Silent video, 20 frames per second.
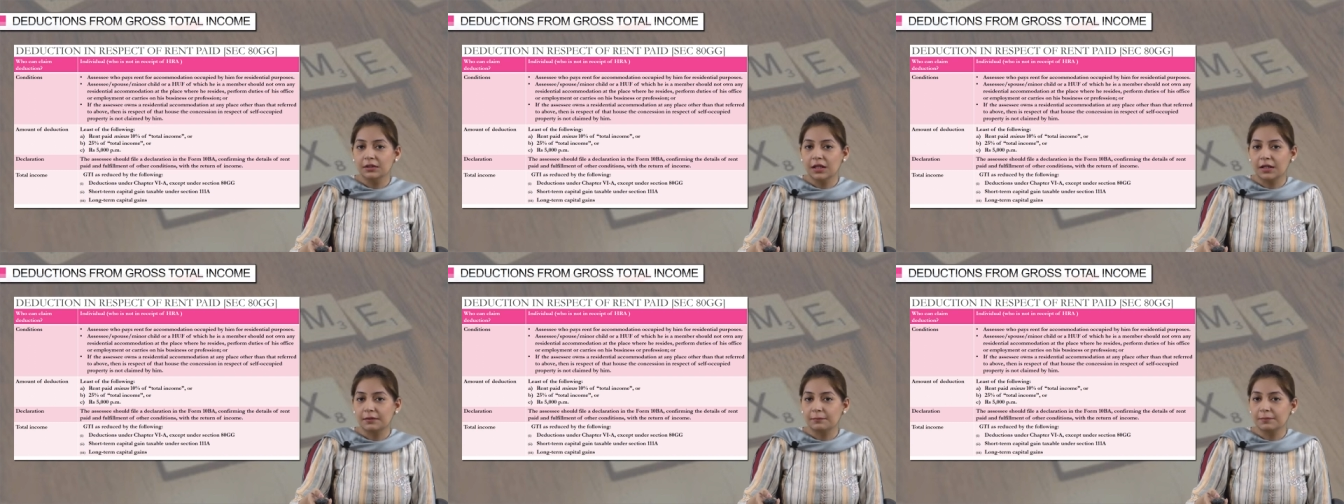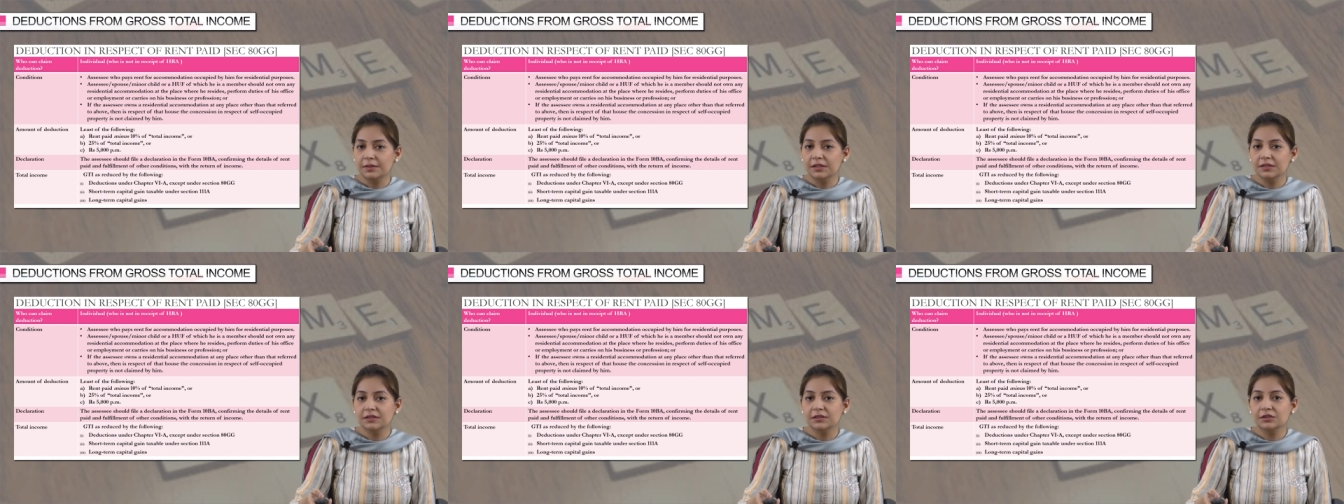
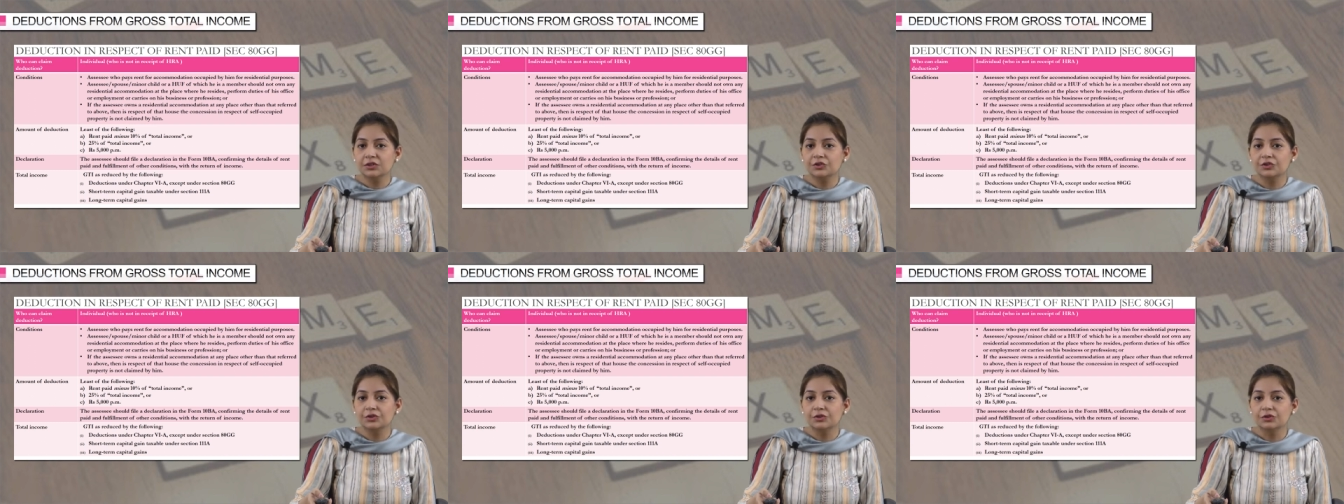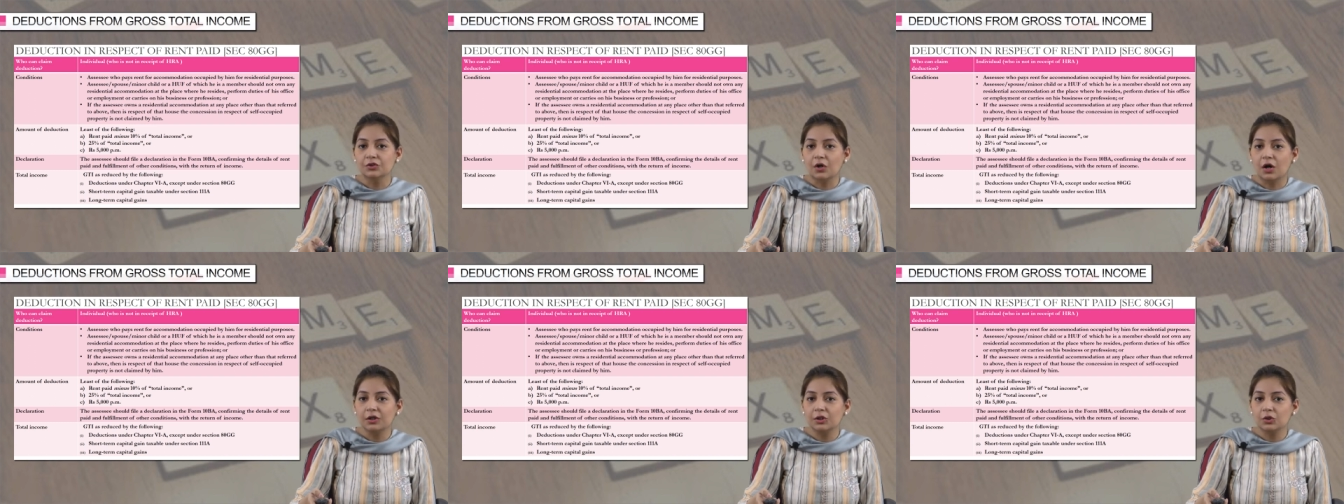that person
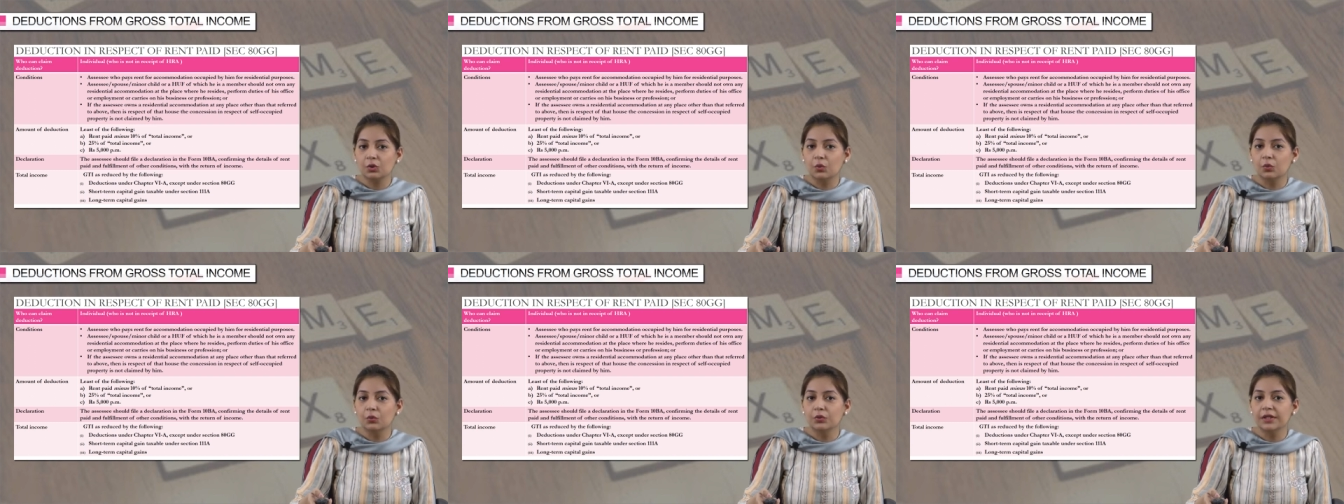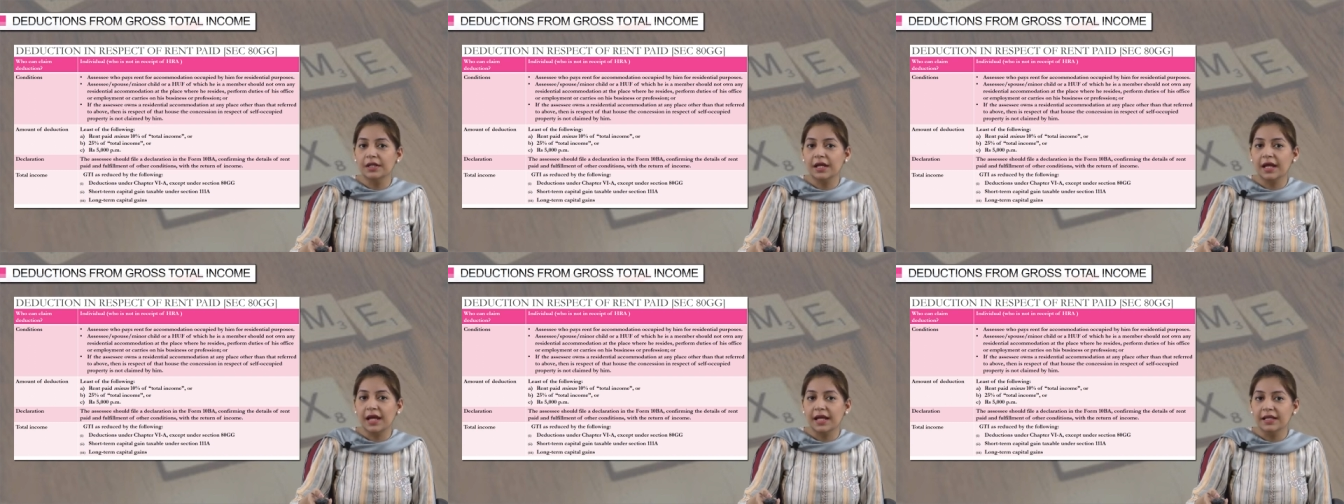should not
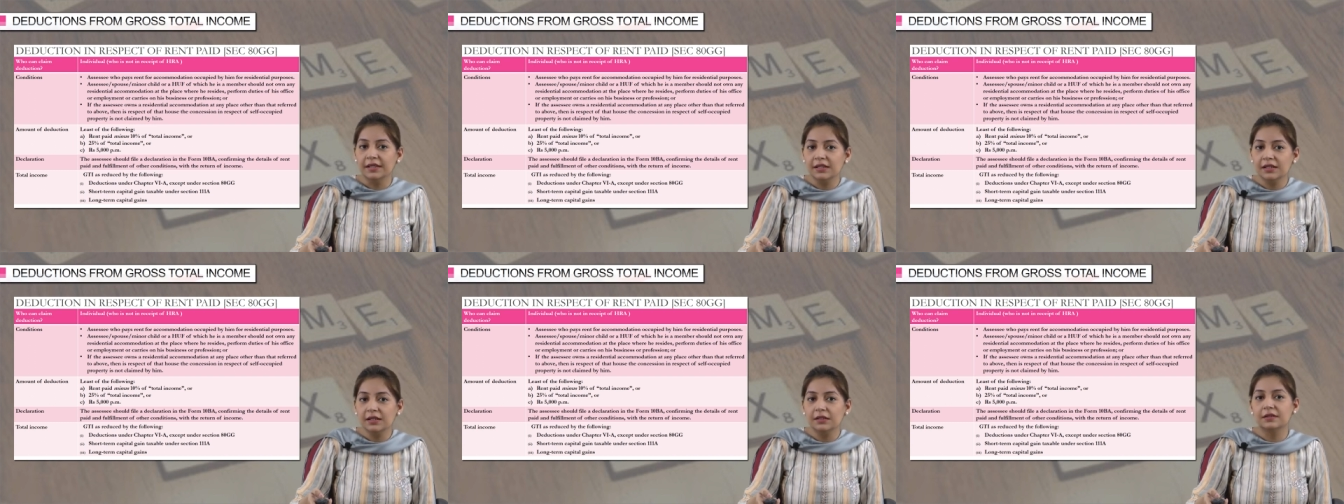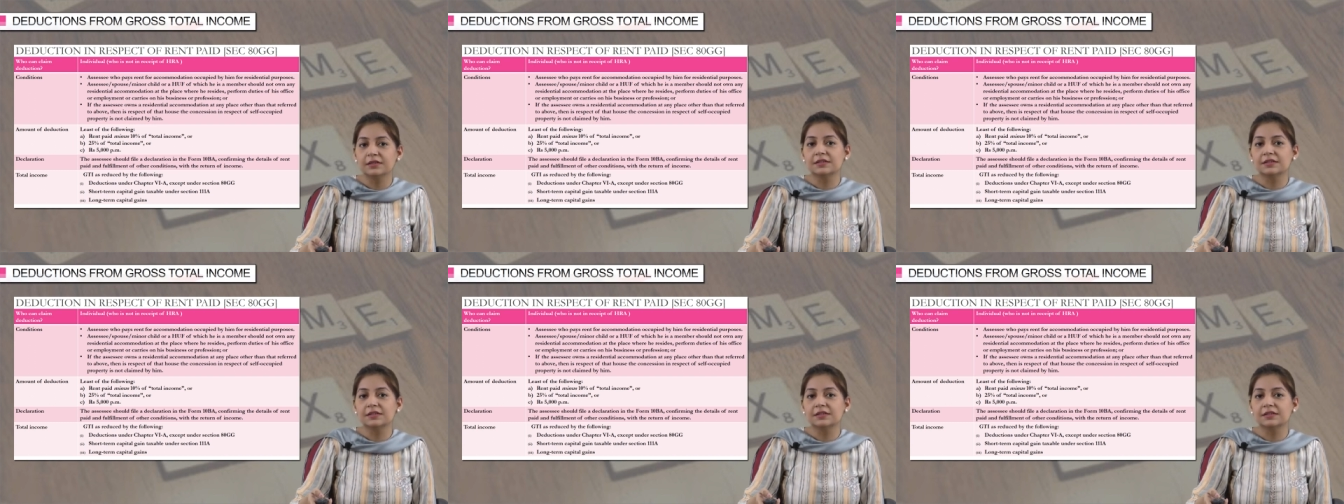own any